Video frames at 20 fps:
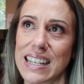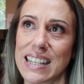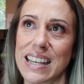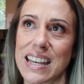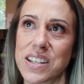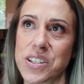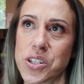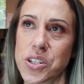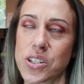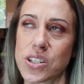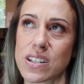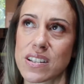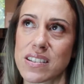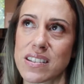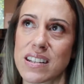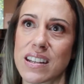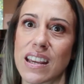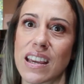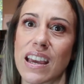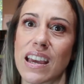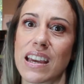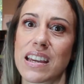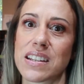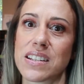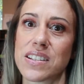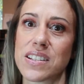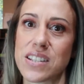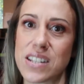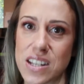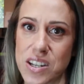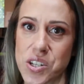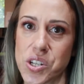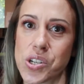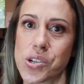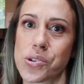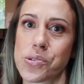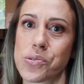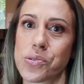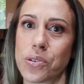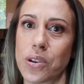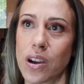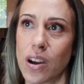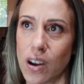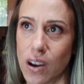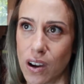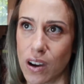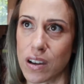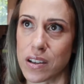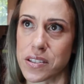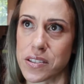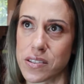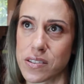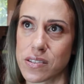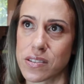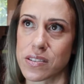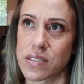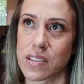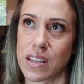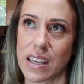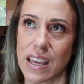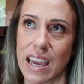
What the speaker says: that's just additional costs.